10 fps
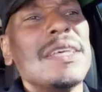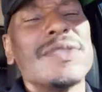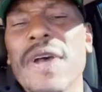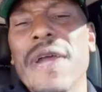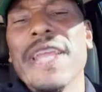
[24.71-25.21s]

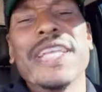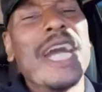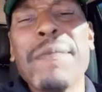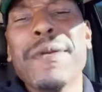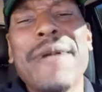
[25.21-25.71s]
Sorry,
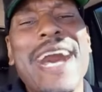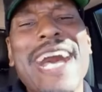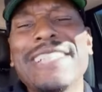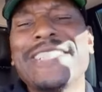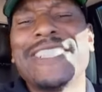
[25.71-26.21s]

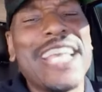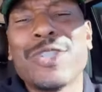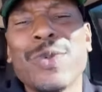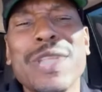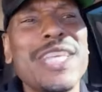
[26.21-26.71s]
compromised
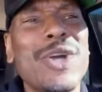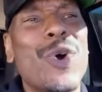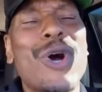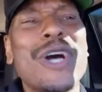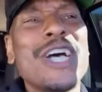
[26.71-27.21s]

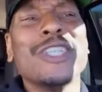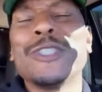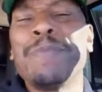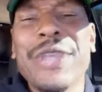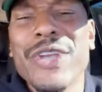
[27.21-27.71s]
or
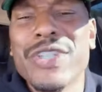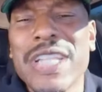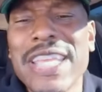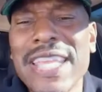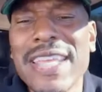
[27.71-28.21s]

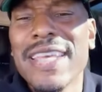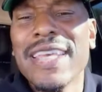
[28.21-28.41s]
spiritually.